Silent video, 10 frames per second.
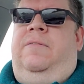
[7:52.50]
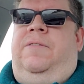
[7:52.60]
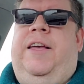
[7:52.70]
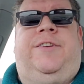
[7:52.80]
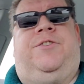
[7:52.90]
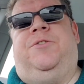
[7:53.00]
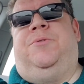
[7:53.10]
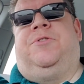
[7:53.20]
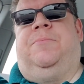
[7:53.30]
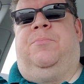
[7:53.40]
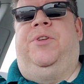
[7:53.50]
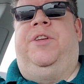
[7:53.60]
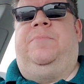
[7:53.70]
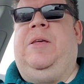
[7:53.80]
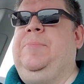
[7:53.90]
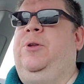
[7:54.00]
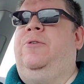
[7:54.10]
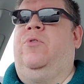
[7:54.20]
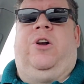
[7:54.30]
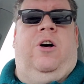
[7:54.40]
thanks to some brilliant people
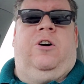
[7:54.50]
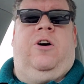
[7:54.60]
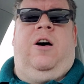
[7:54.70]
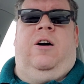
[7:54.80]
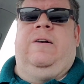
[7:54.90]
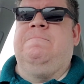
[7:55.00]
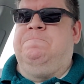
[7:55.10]
over in Hong Kong.